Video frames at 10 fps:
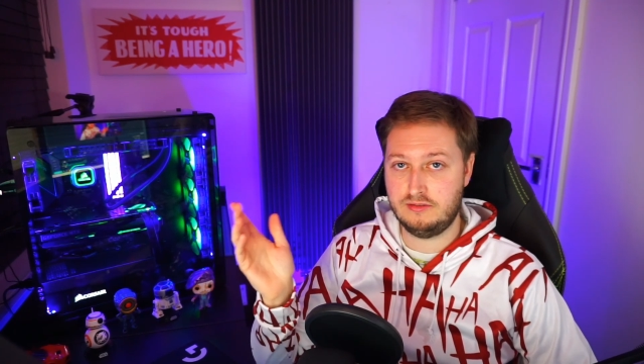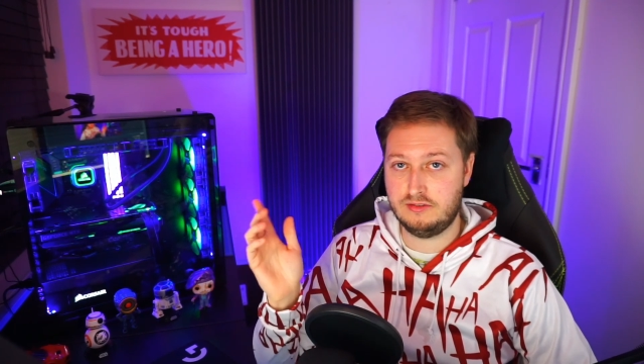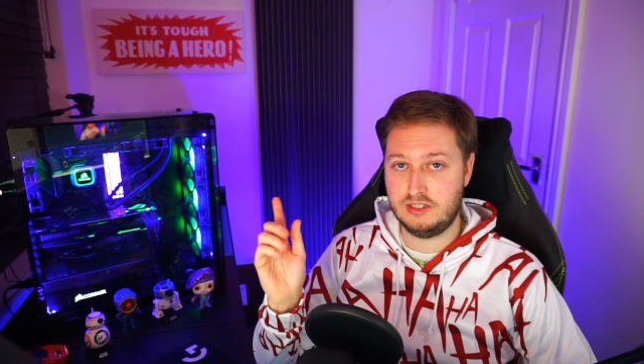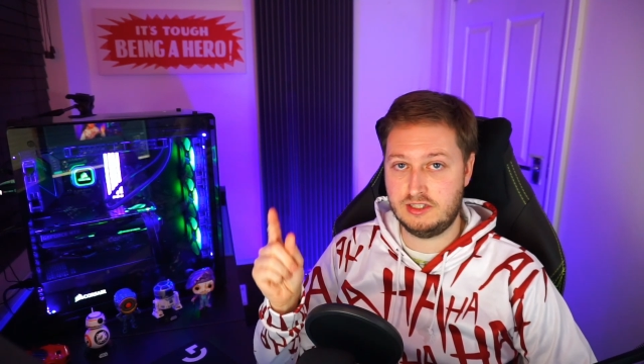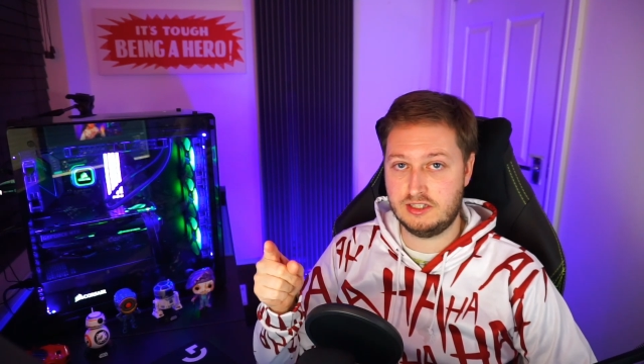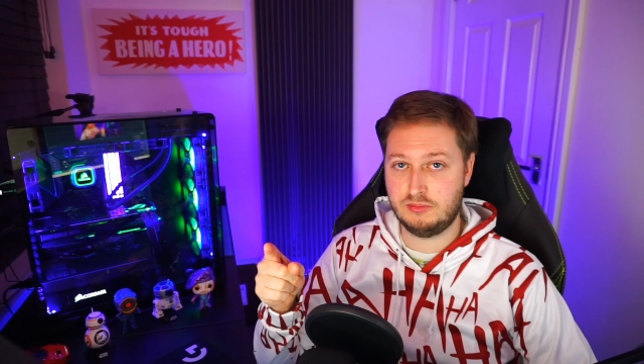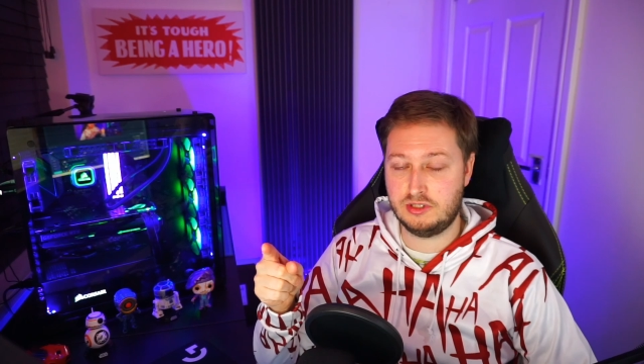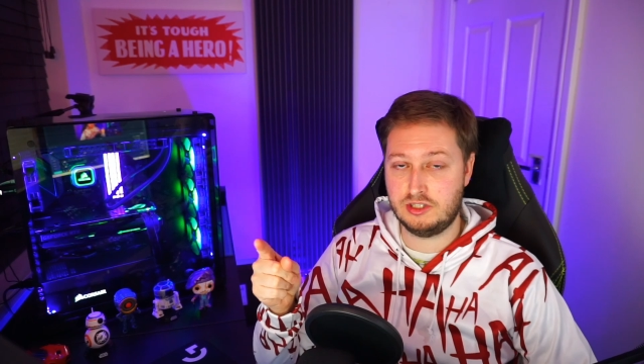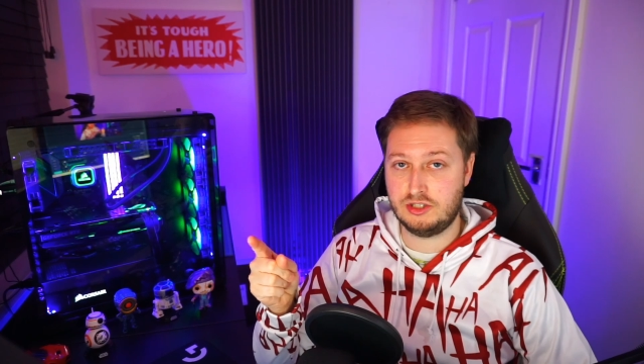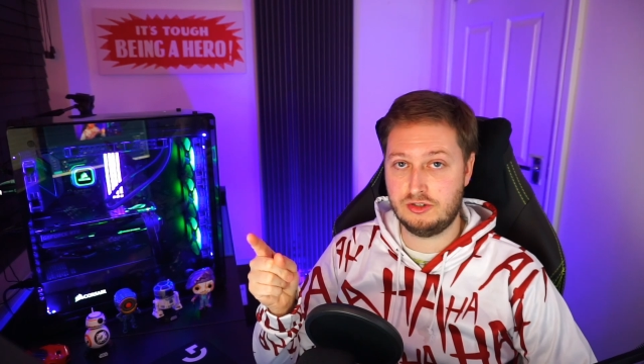This is the
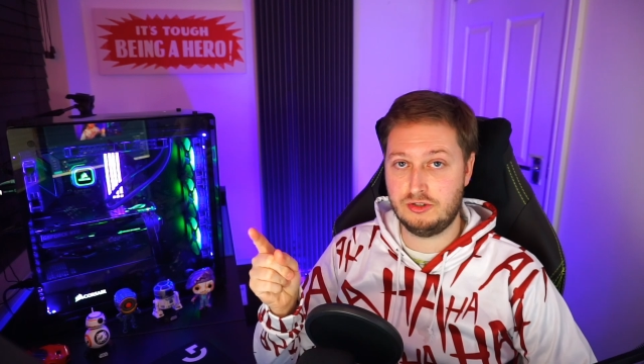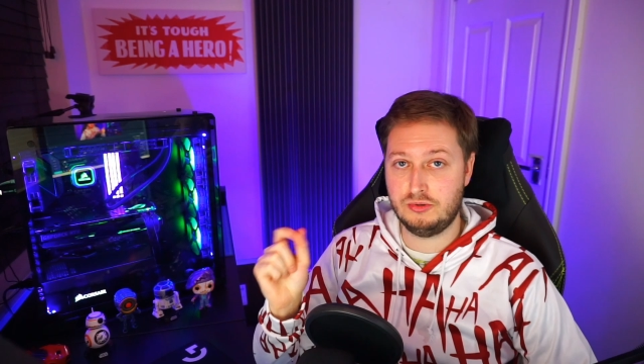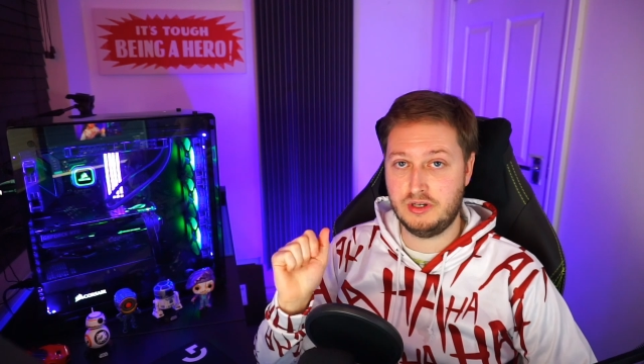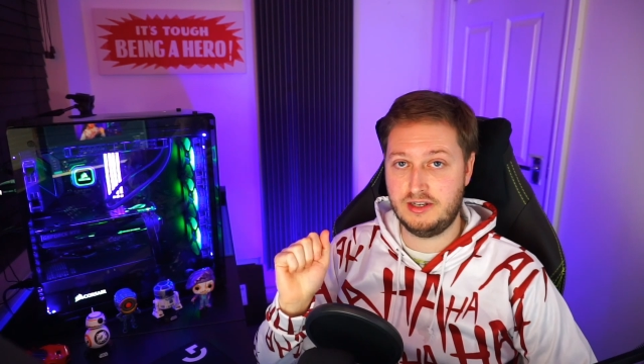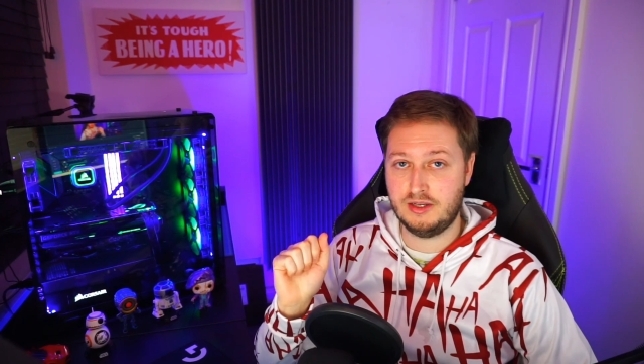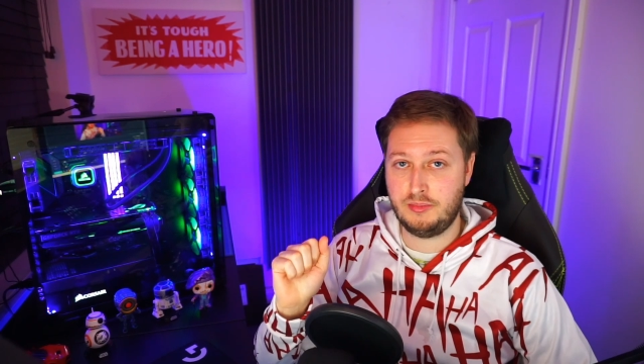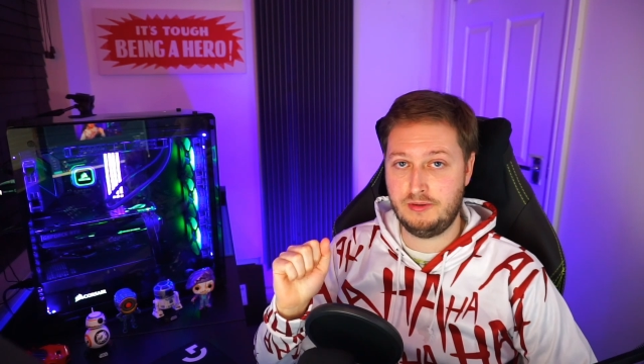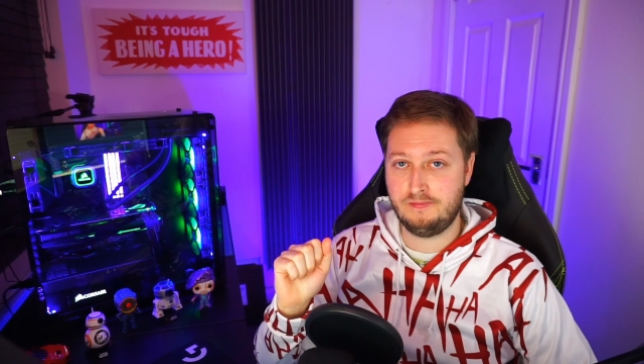position you end up in.